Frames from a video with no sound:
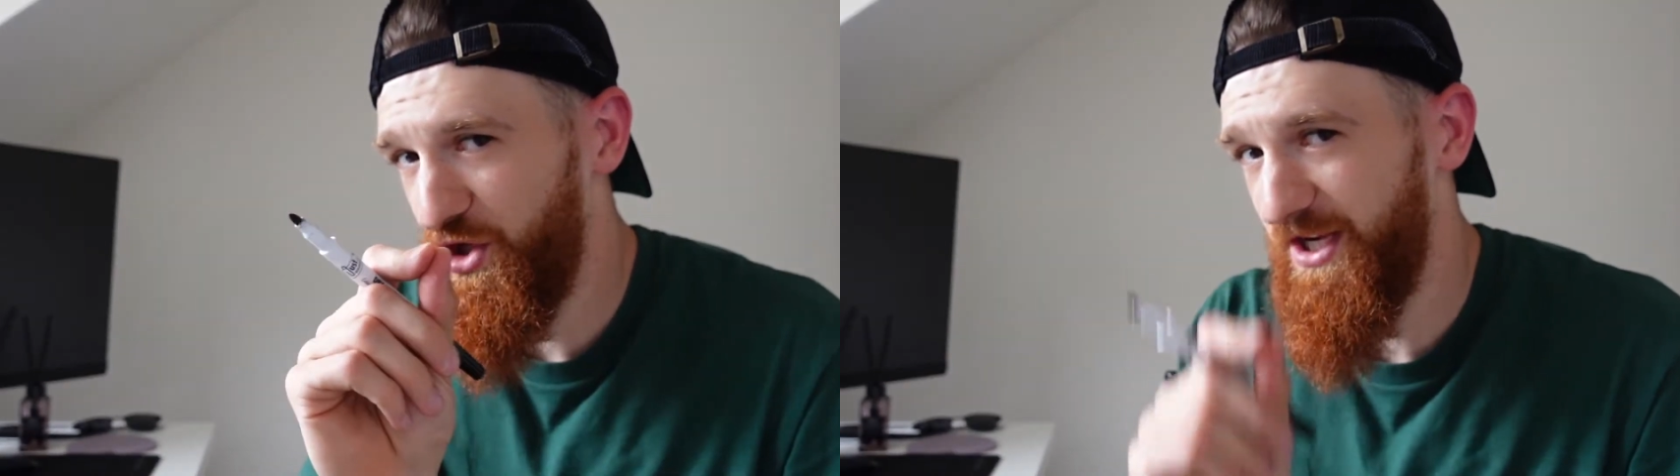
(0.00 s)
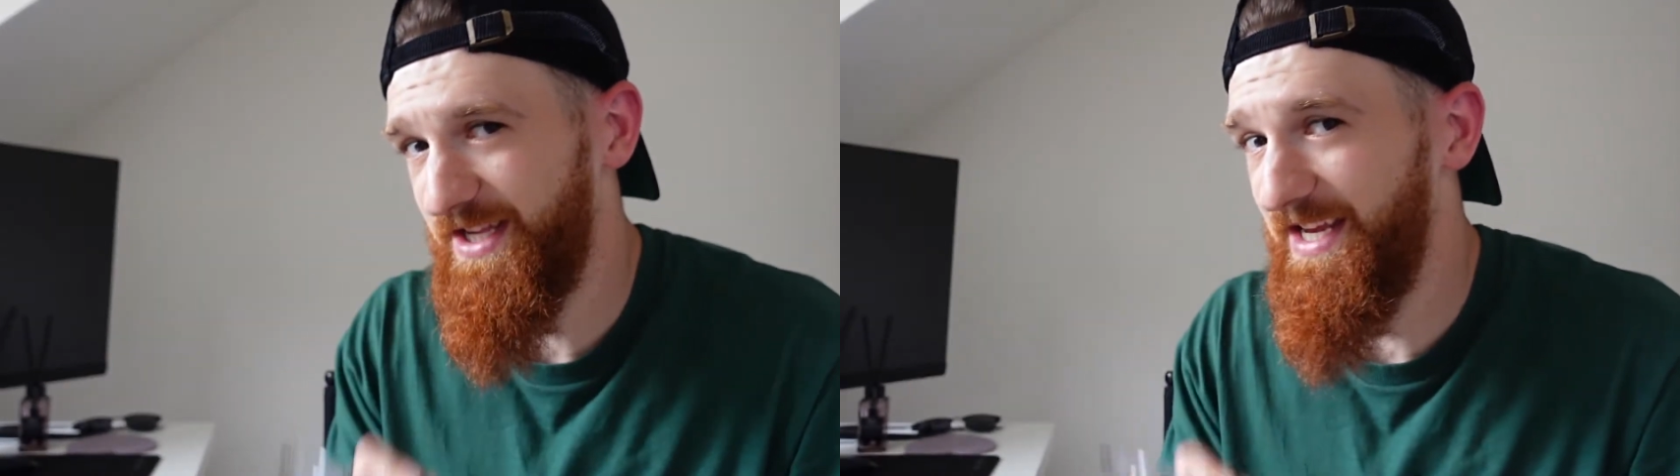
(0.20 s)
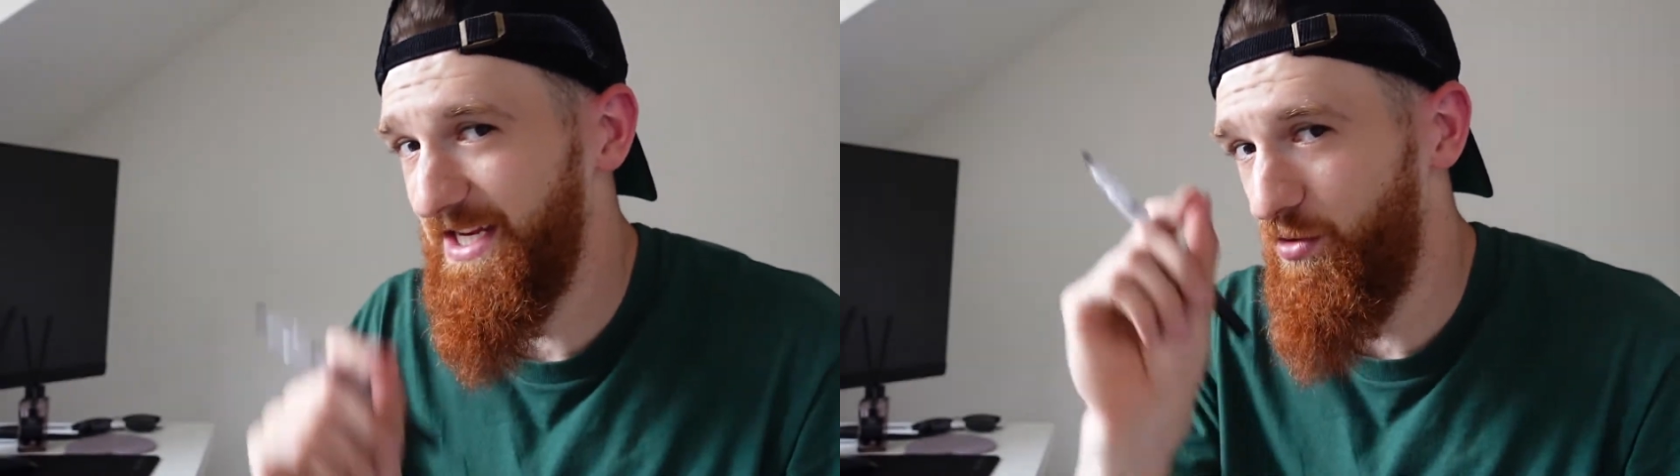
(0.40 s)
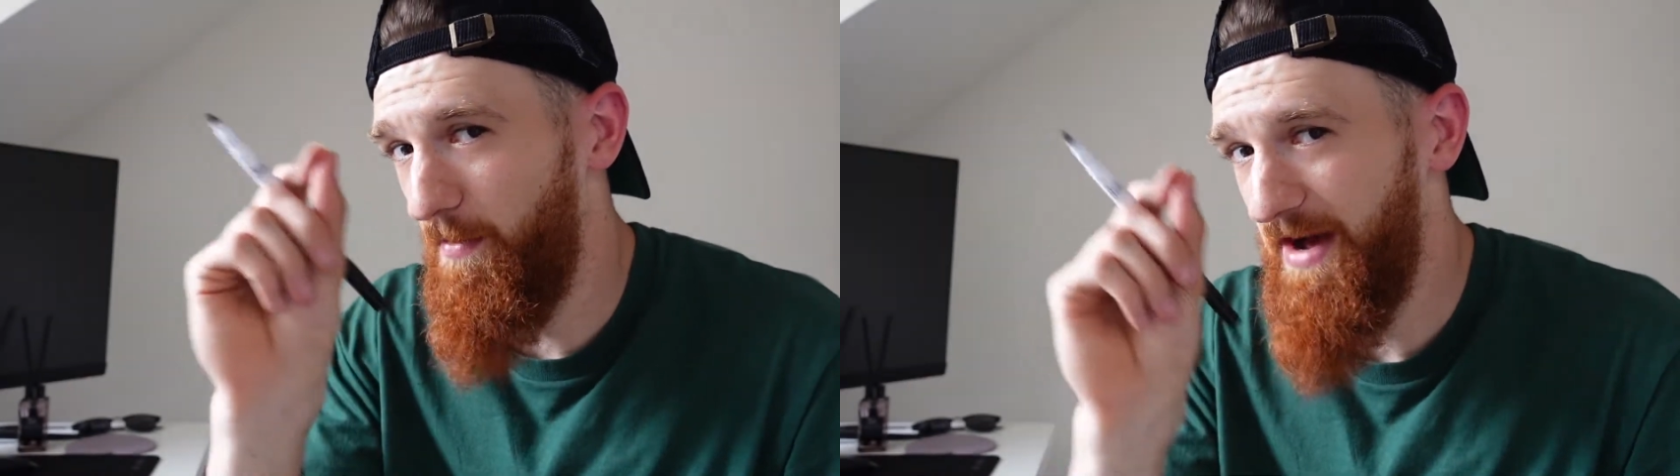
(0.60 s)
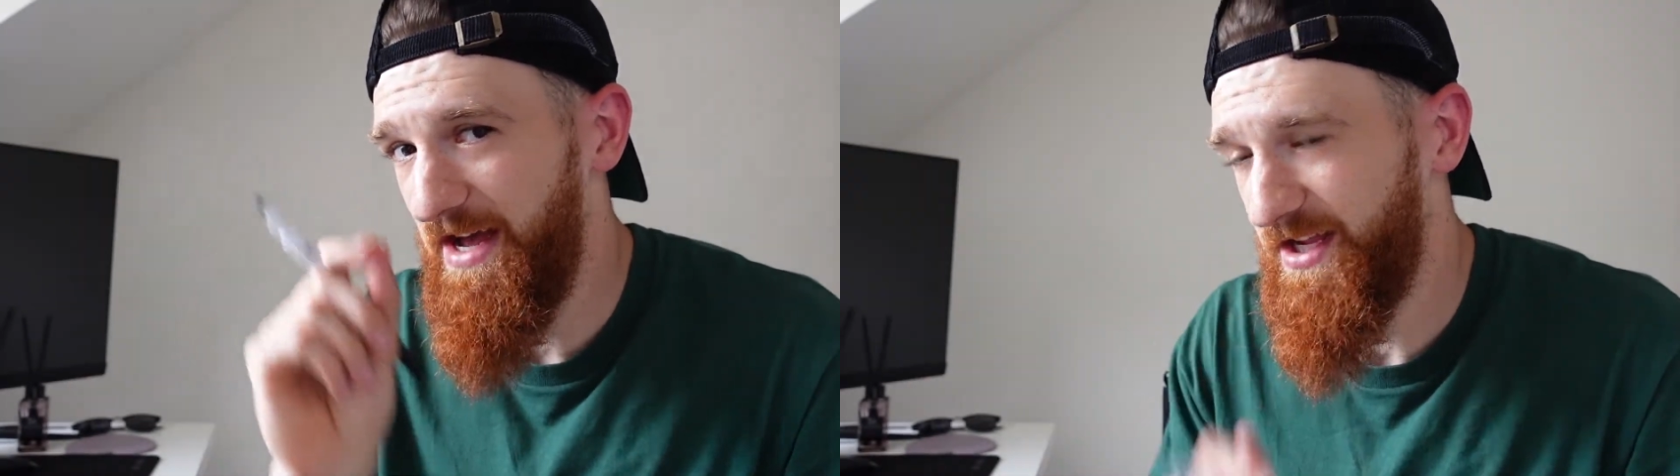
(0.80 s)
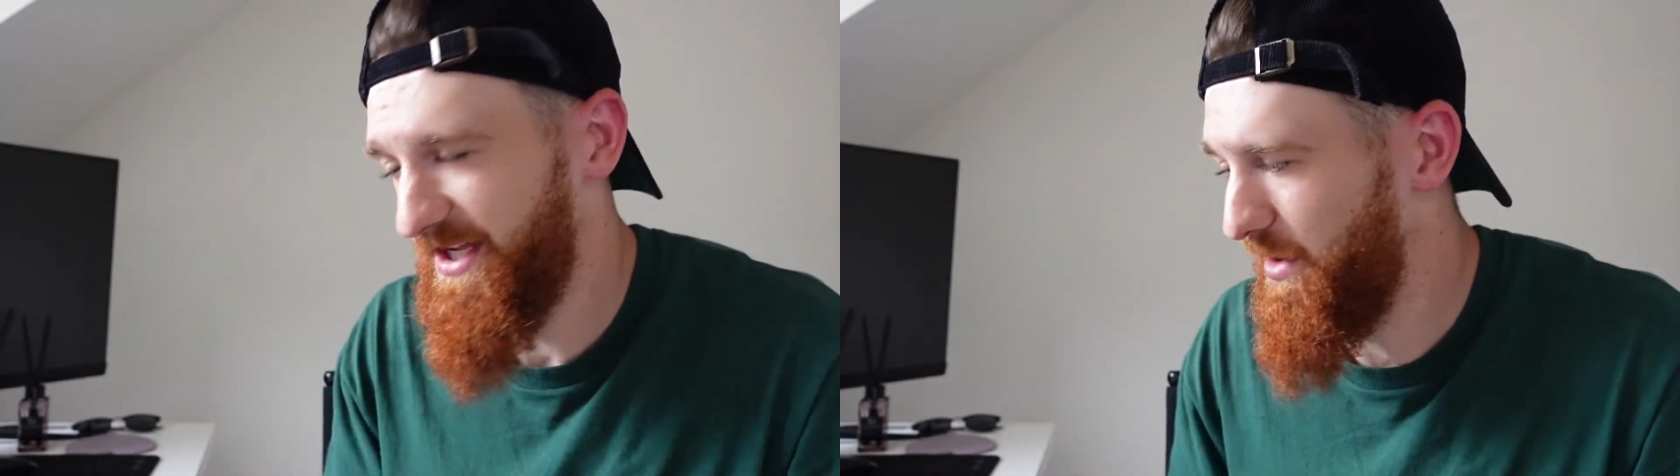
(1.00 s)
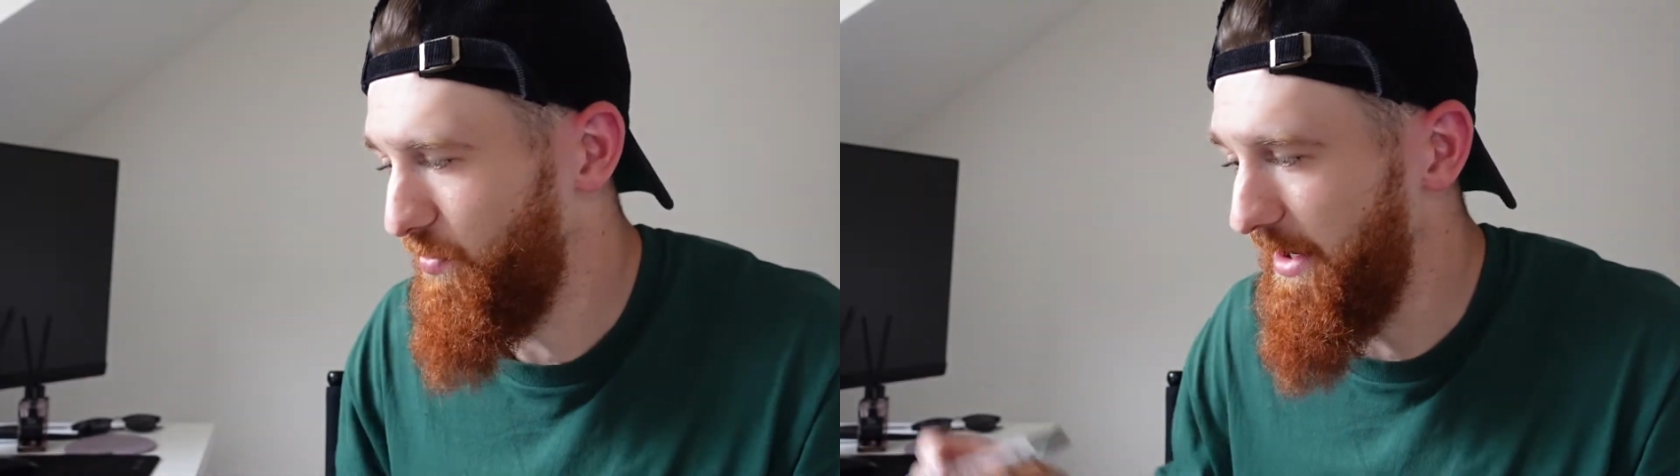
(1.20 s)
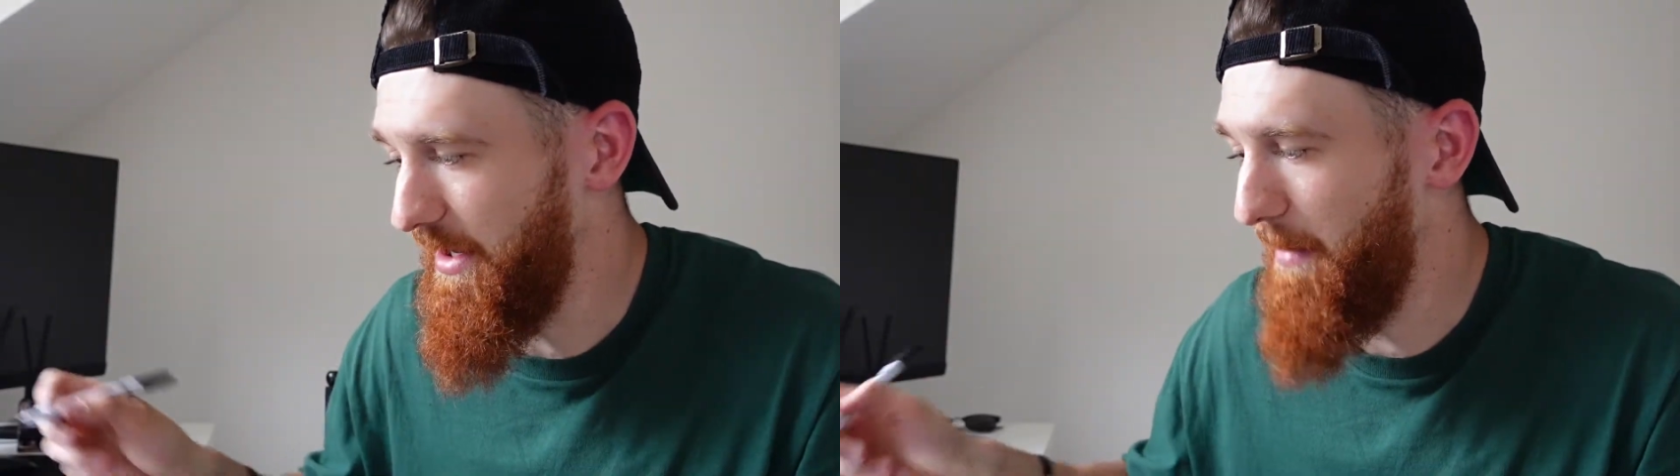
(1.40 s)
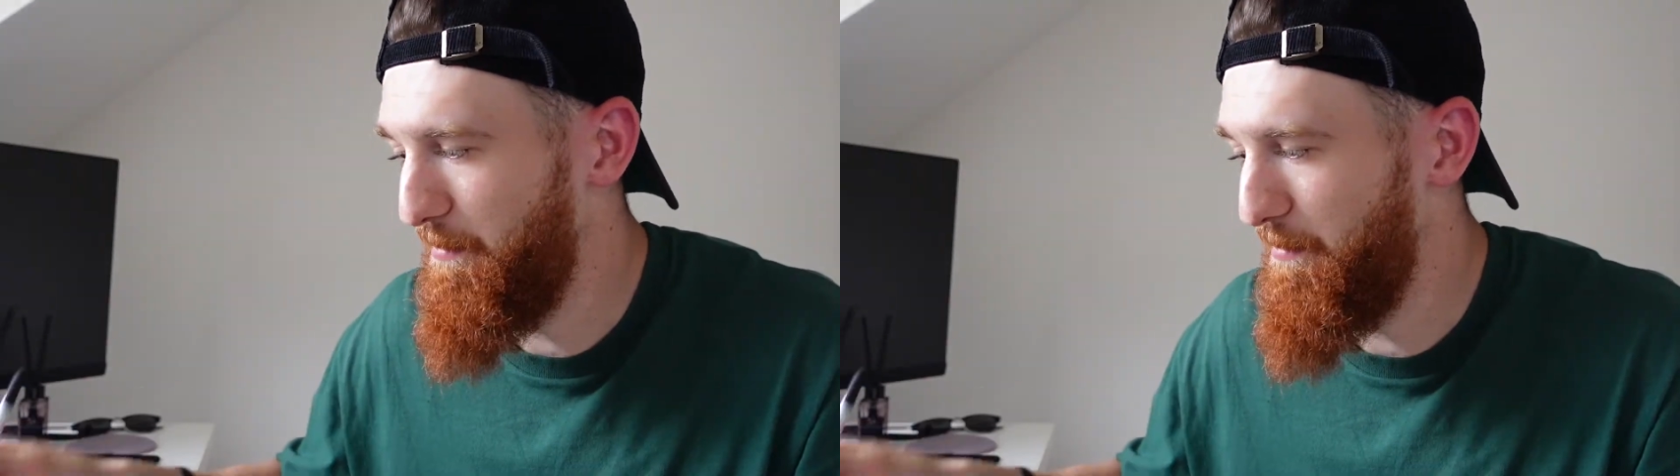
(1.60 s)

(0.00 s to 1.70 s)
this into a mass, we